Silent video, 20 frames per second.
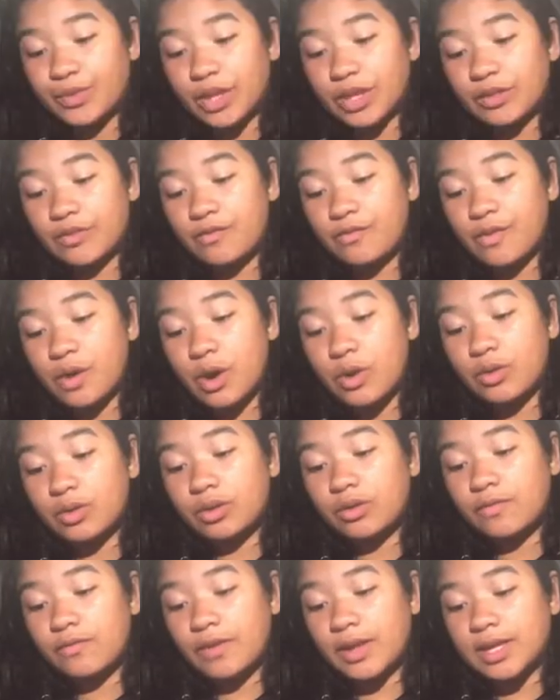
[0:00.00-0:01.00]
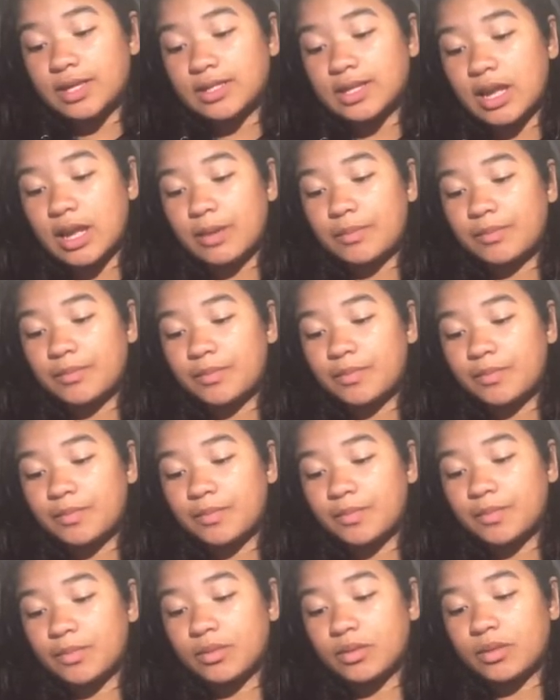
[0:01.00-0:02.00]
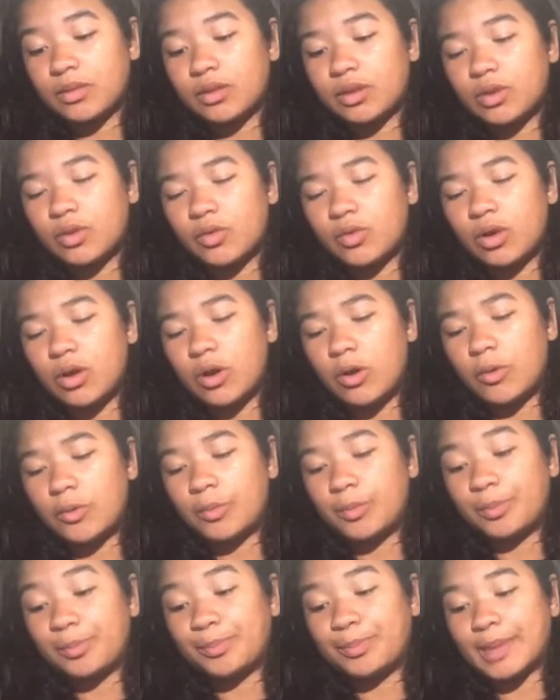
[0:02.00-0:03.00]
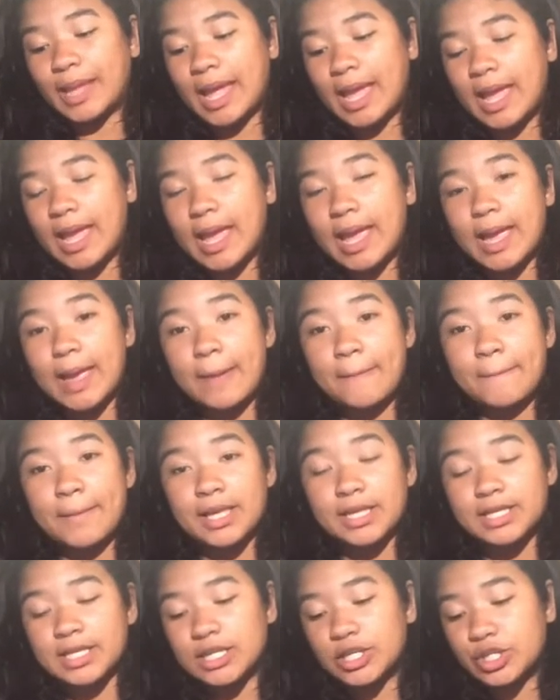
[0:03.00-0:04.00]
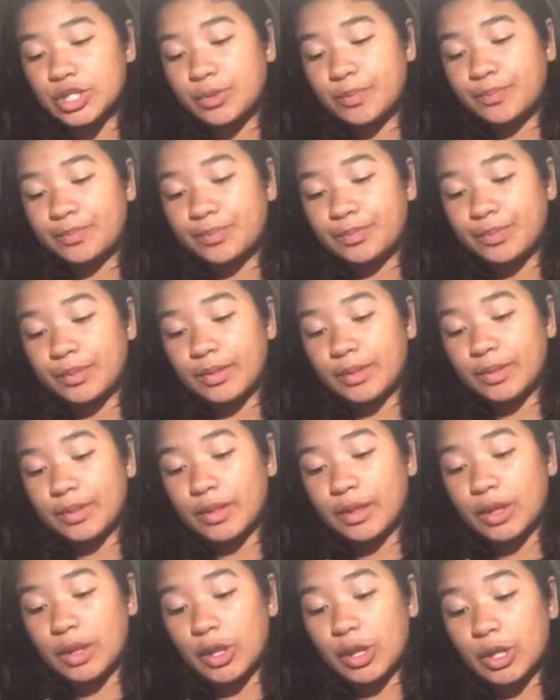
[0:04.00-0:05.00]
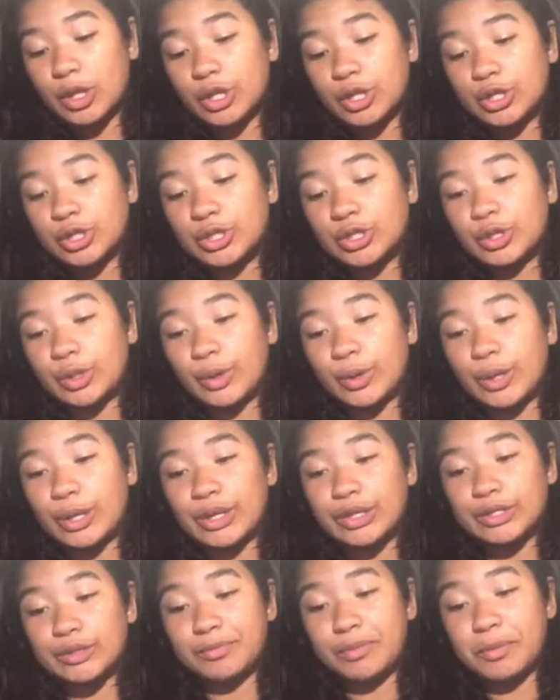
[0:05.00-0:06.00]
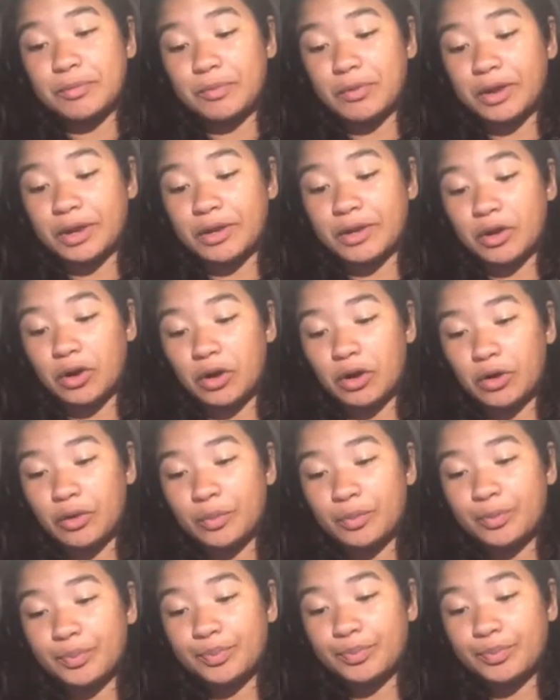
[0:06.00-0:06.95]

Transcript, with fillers: is phone, FaceTime, Chrome, message. So here's the people I call.